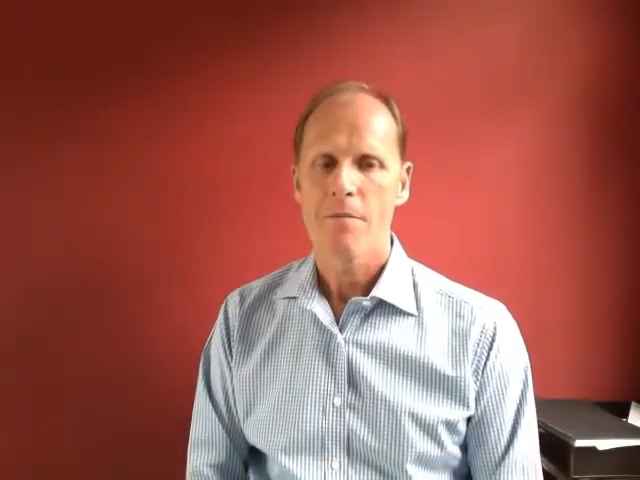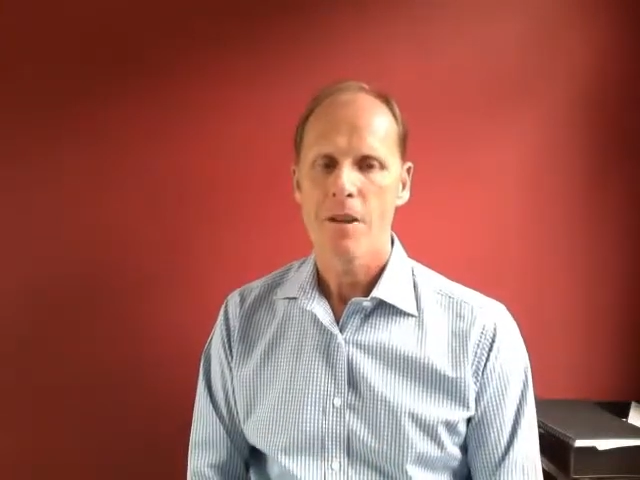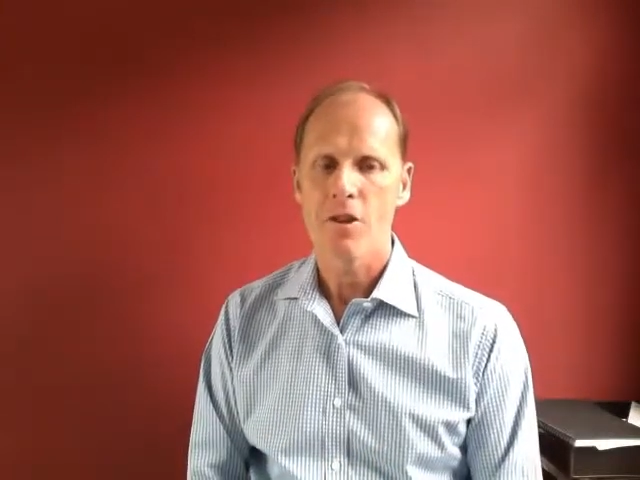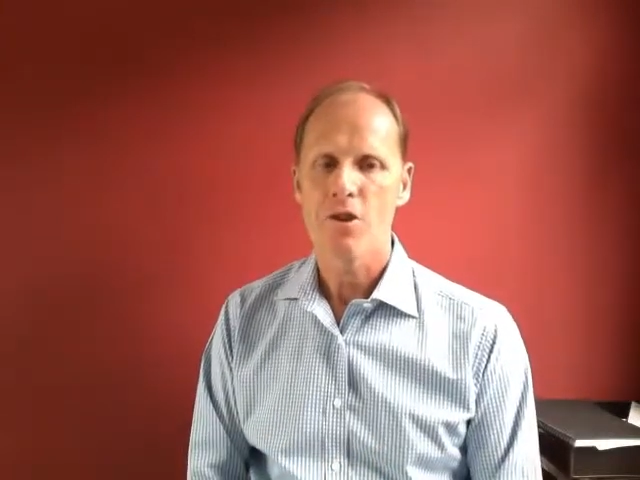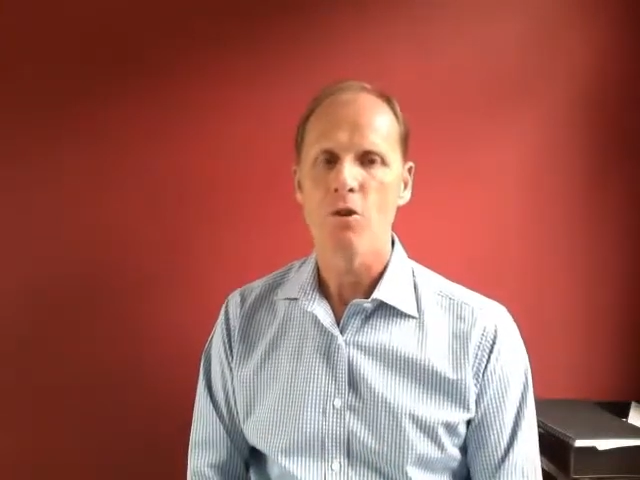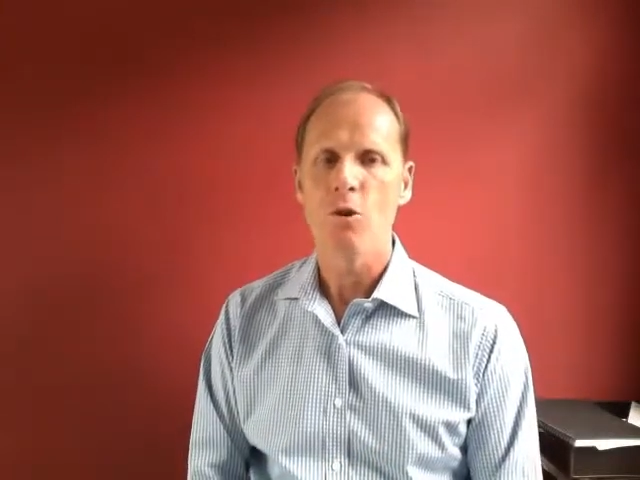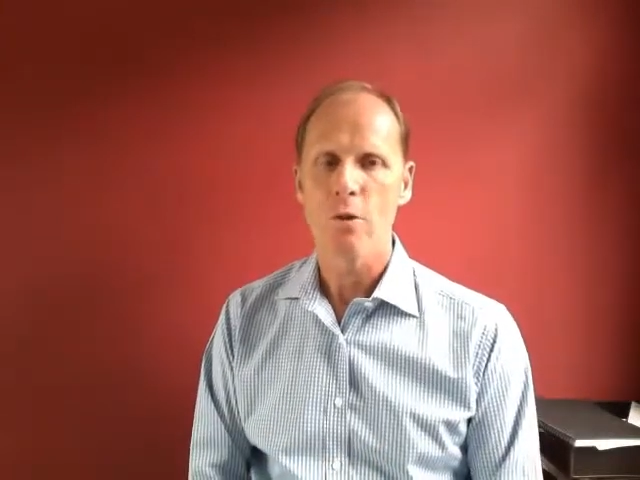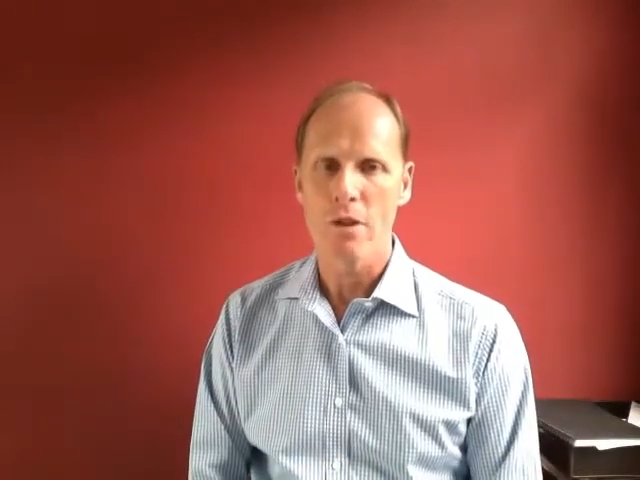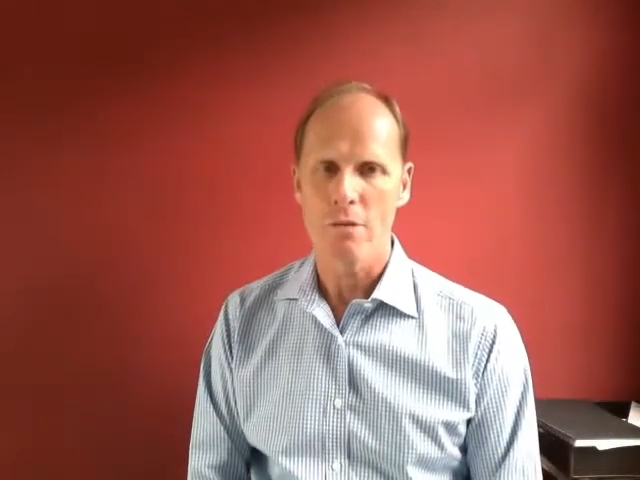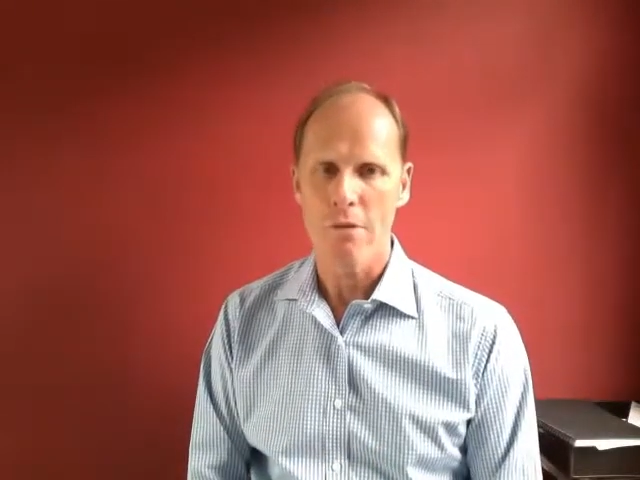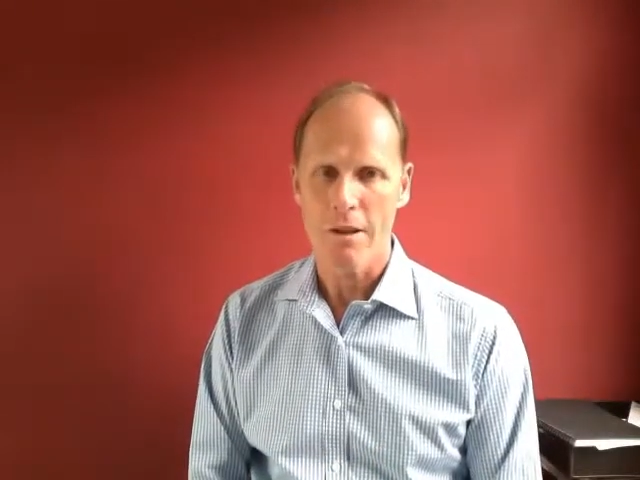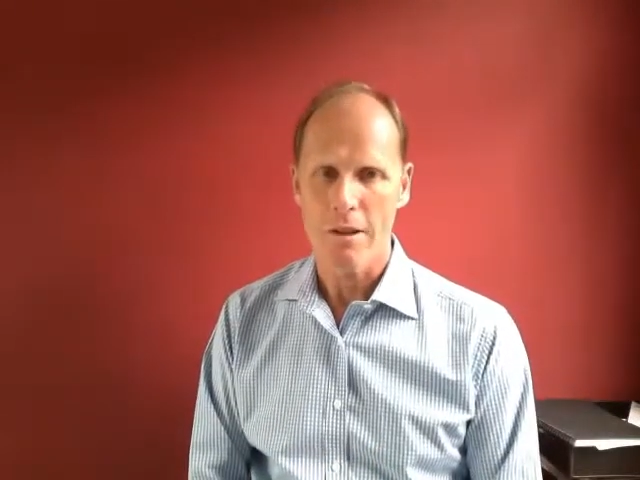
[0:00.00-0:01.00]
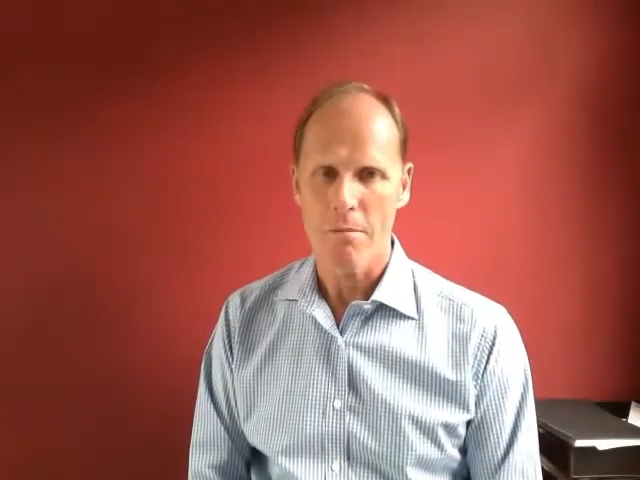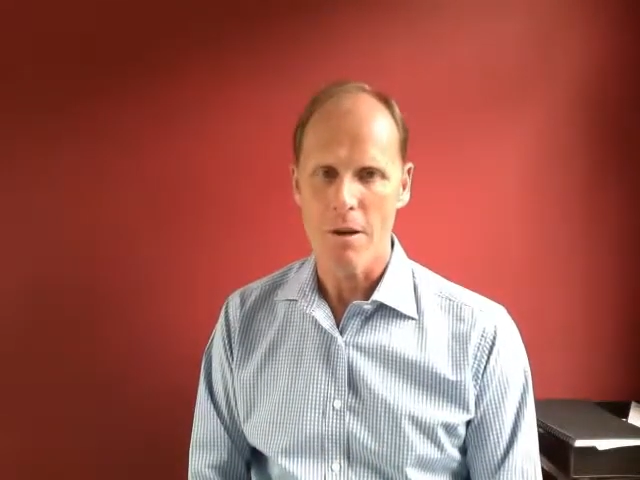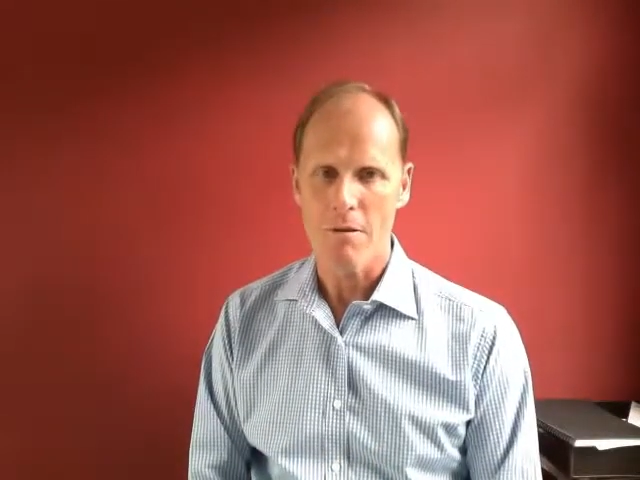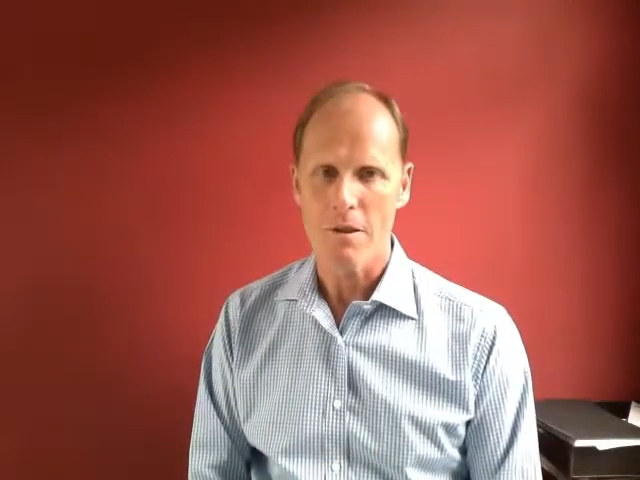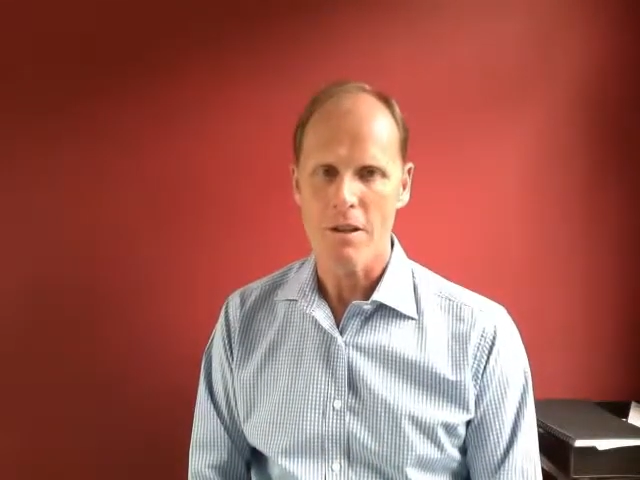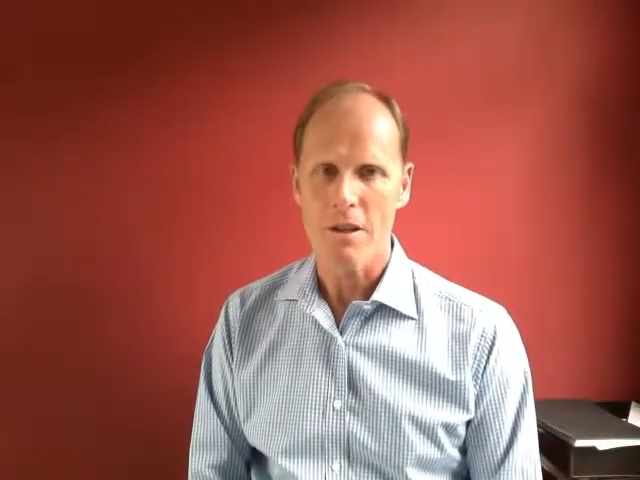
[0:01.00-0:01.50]
stories around
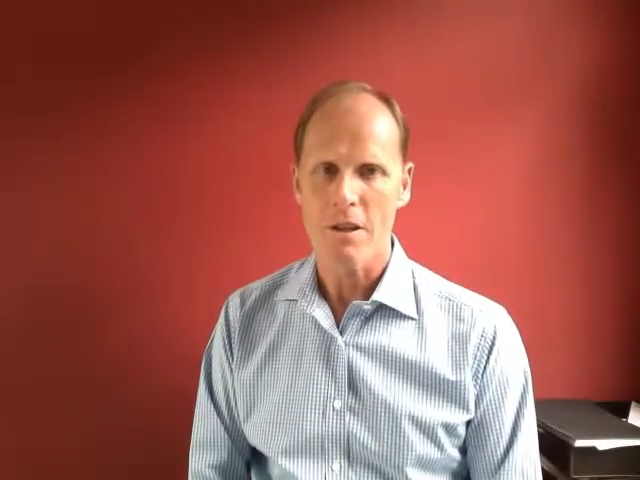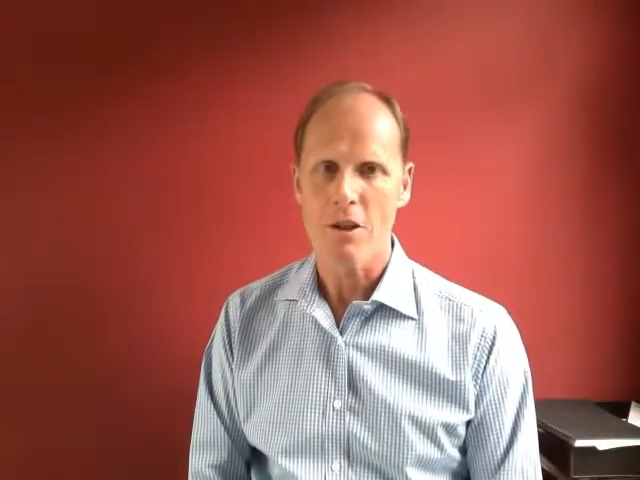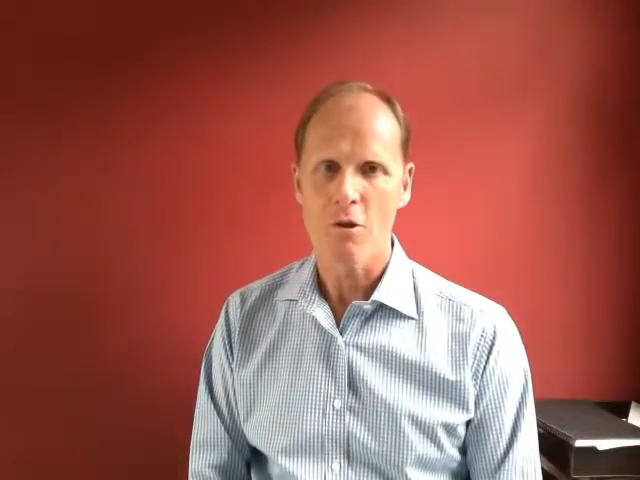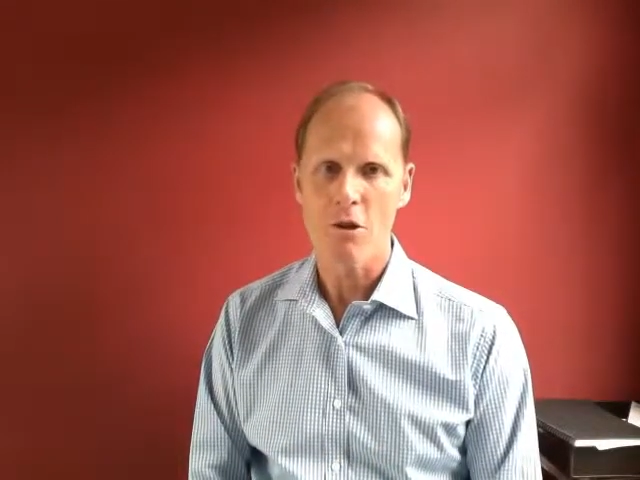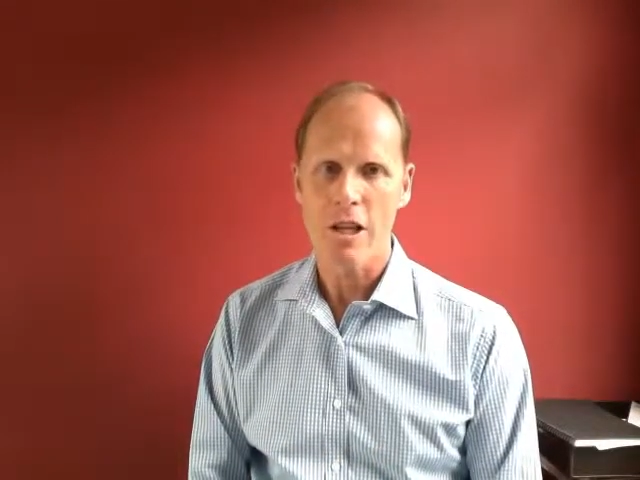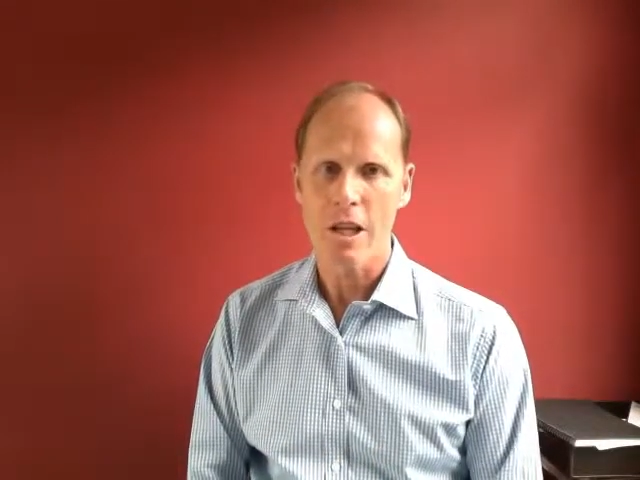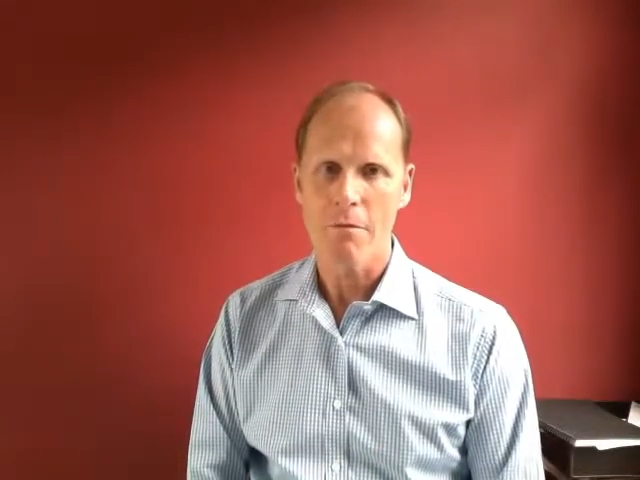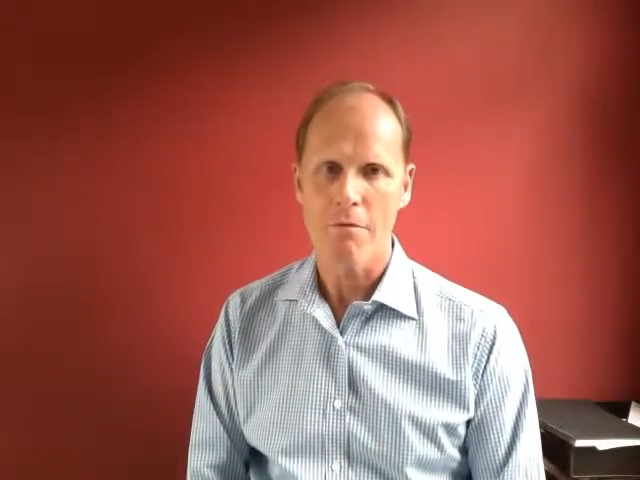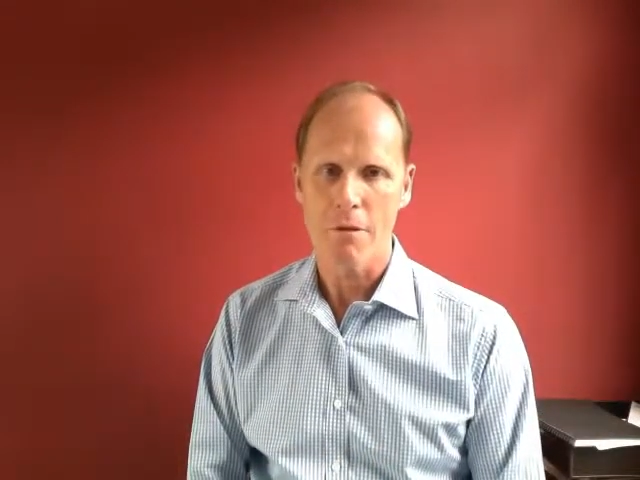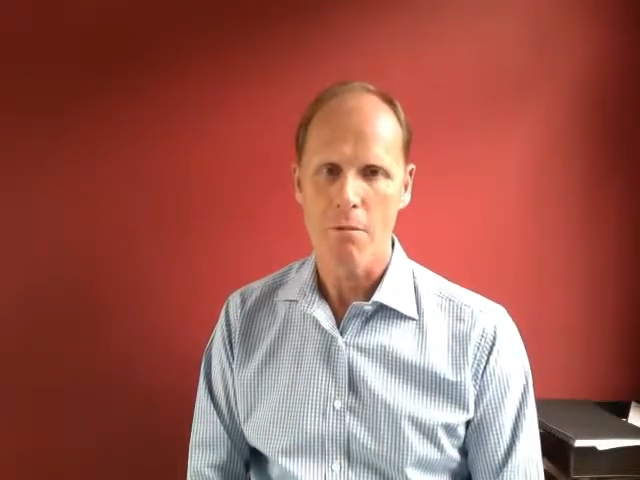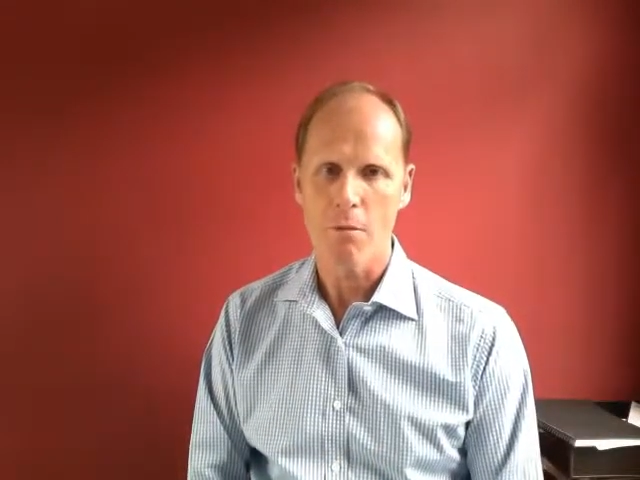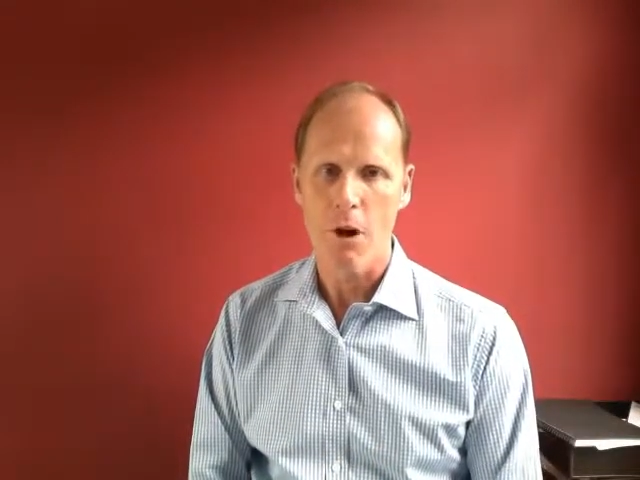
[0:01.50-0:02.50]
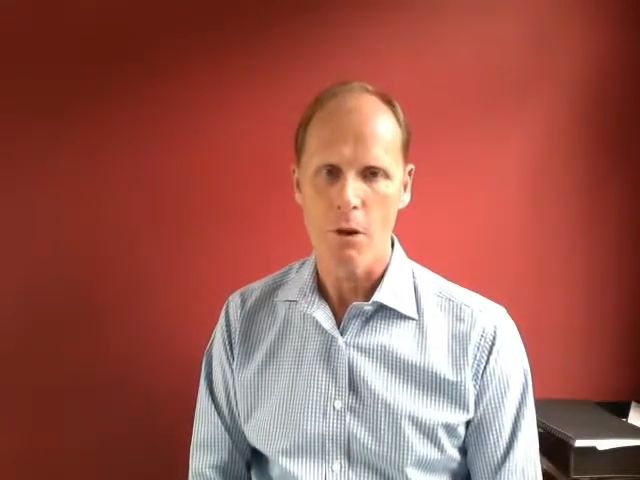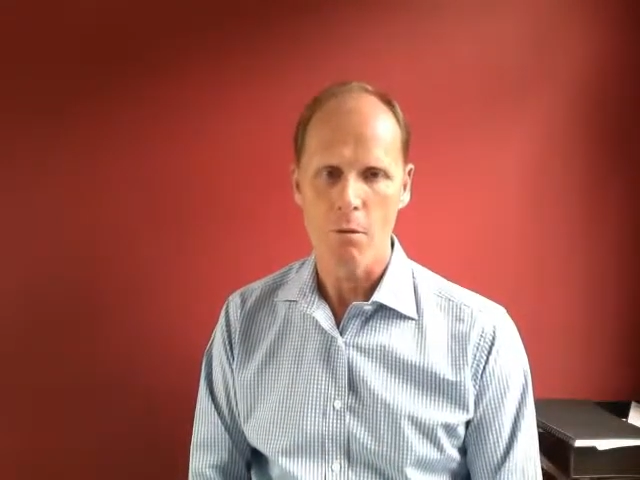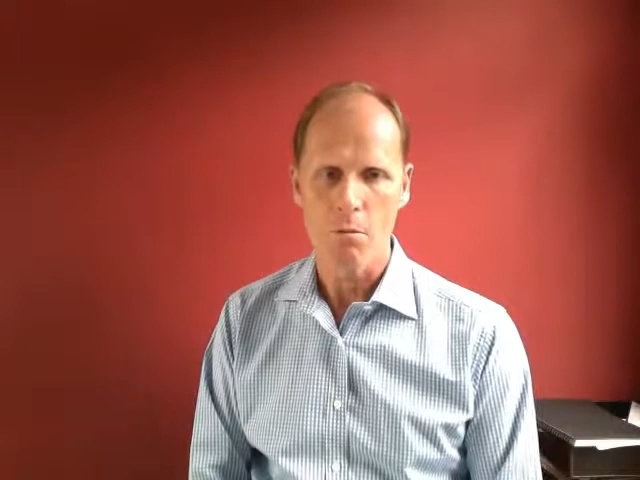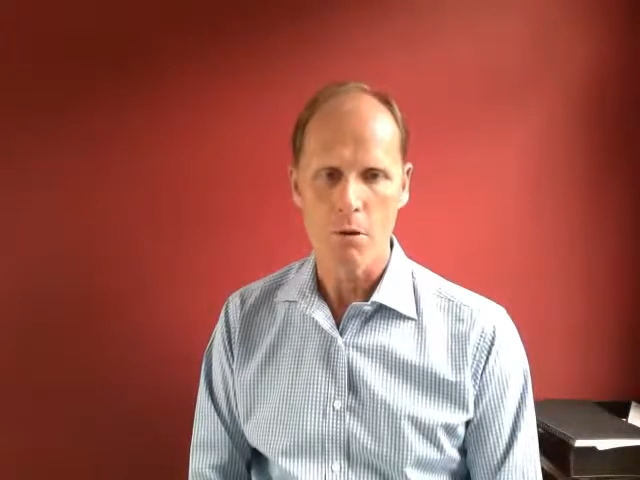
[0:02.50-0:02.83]
hypnosis that usually come from Hollywood